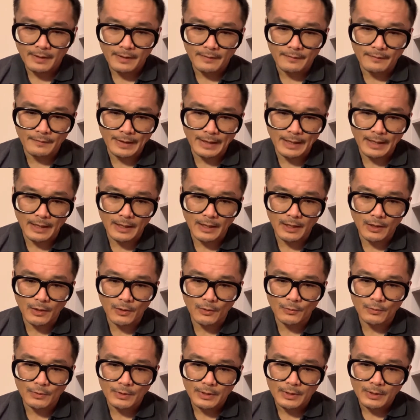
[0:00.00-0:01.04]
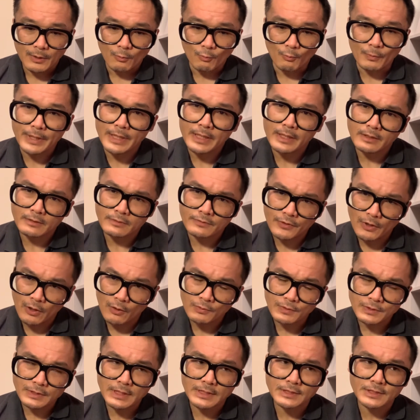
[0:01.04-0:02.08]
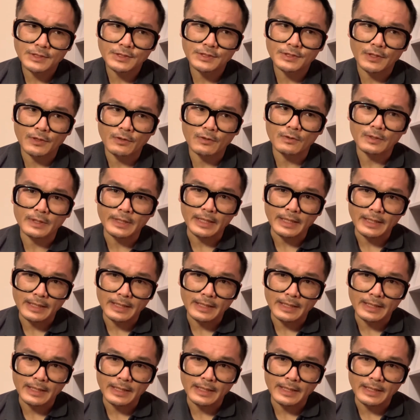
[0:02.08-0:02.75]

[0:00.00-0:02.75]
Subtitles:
Now, we don't necessarily